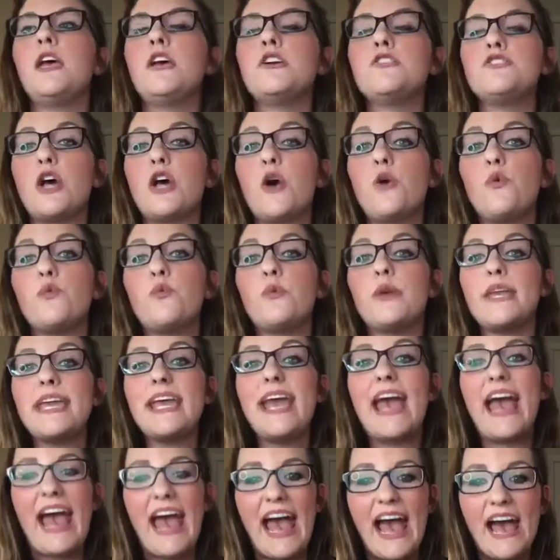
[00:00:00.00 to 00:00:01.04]
So we
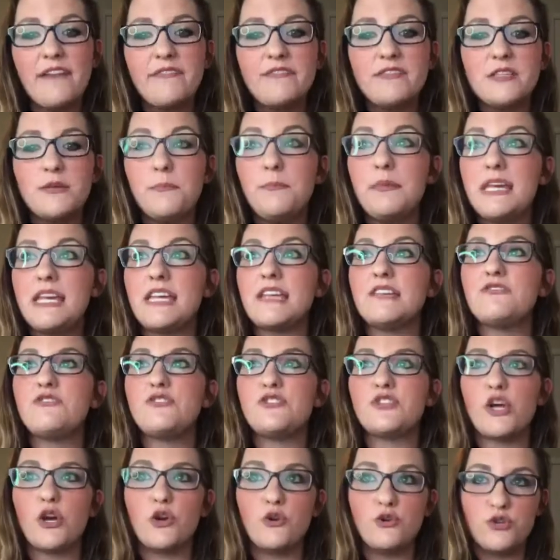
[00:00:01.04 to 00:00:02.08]
have to be
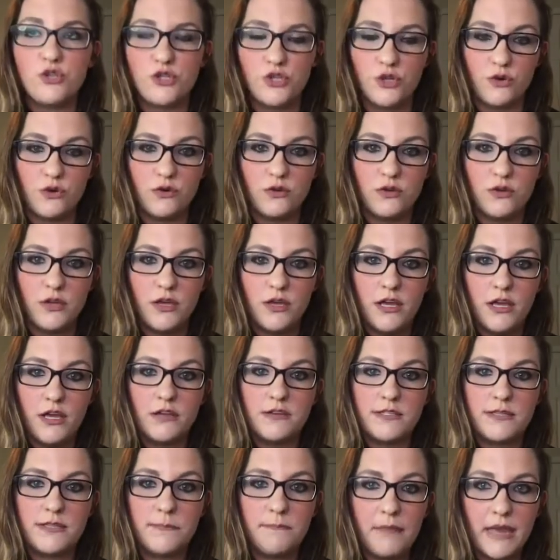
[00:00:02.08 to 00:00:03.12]
social
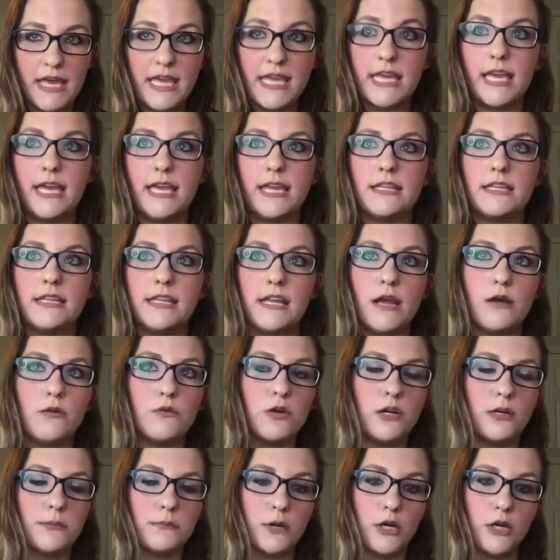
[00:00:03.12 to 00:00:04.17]
to make it in the
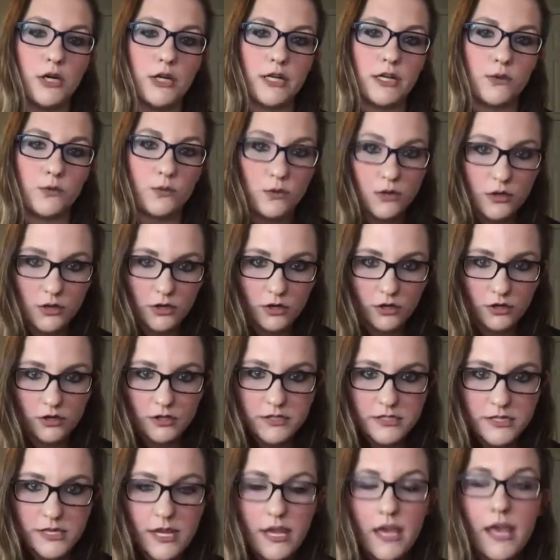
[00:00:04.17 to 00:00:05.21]
network marketing
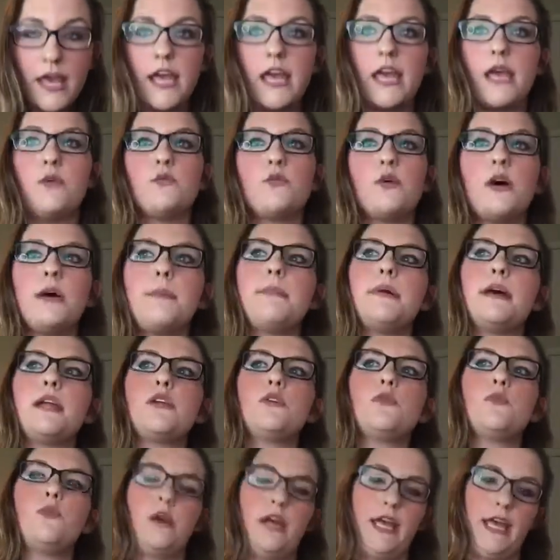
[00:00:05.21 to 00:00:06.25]
world. And what
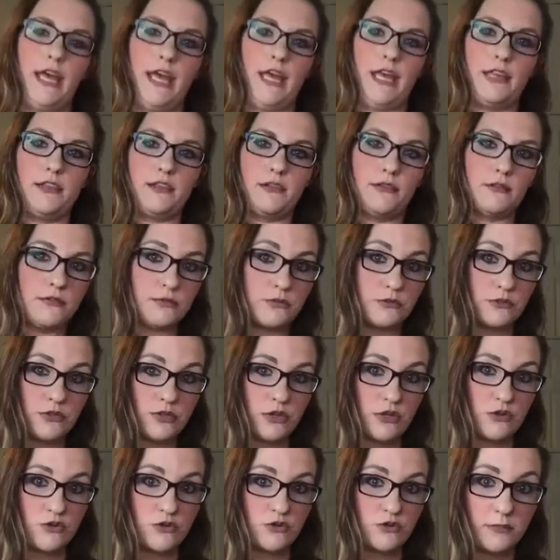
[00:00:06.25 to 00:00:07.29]
better way than through
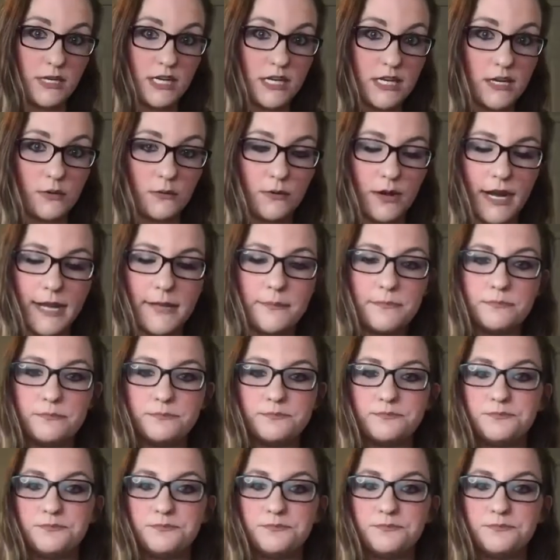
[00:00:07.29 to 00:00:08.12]
social media, right?